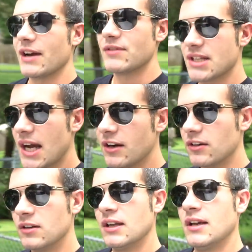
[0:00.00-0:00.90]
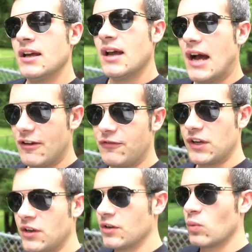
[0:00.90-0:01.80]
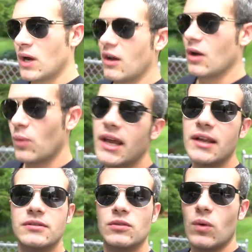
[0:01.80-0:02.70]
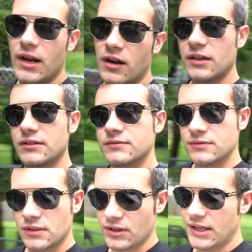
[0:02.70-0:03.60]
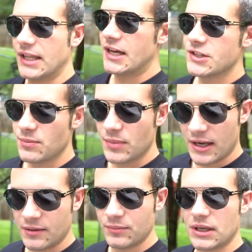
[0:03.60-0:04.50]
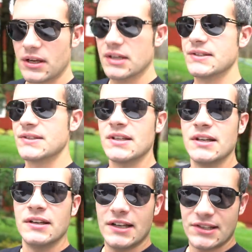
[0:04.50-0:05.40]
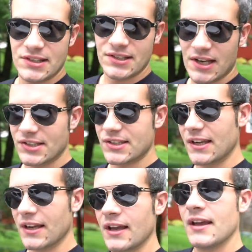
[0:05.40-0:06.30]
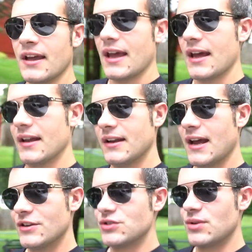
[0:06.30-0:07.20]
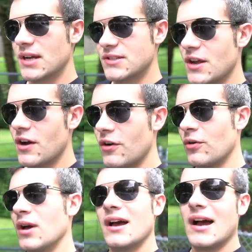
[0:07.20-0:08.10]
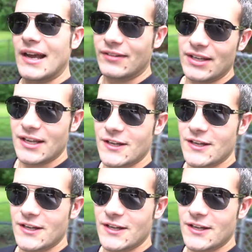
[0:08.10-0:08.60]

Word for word: I have the title, I figured while I wait, why not clean the engine bay, because it's disgusting. And as you guys know, I cleaned the